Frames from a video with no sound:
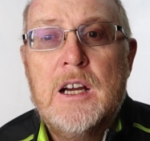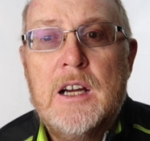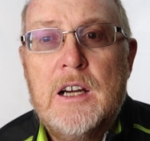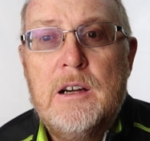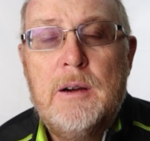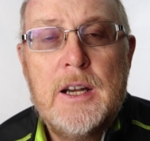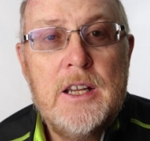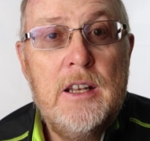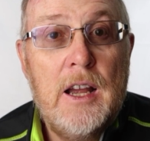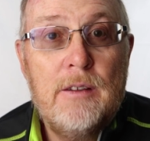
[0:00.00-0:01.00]
I
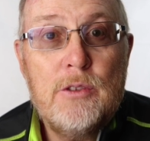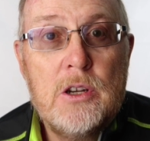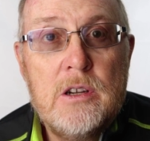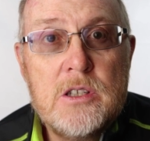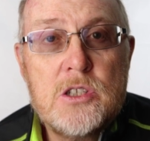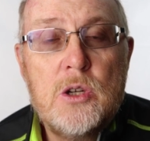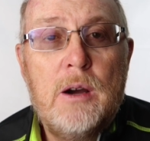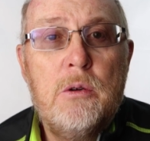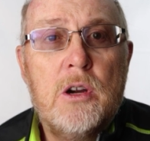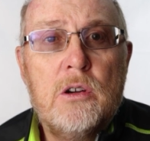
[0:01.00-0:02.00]
didn't have the nut, so
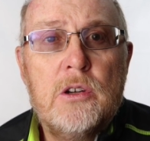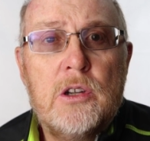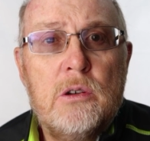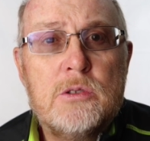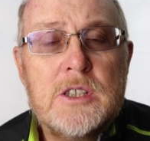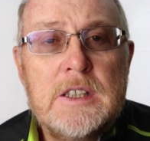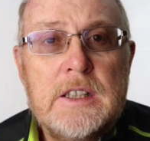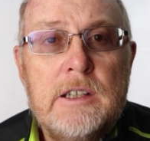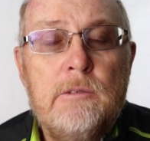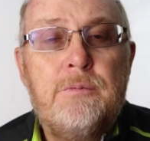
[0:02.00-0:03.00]
I wasn't going to go
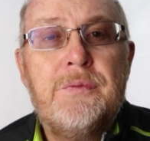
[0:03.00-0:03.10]
silly.